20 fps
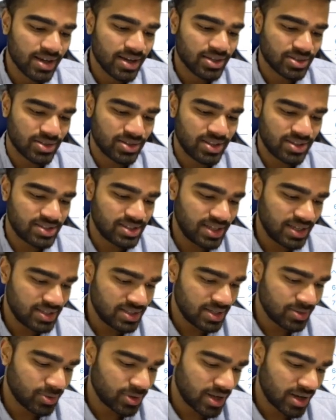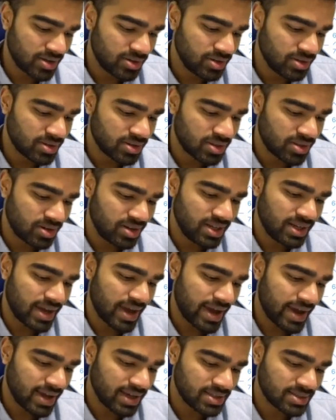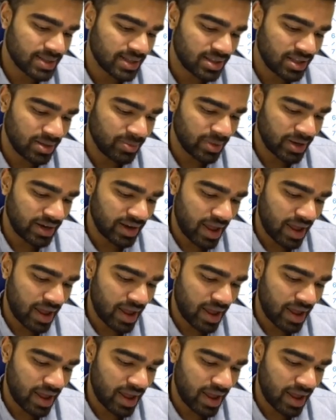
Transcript: So this is easy. What I do, 3a is nothing but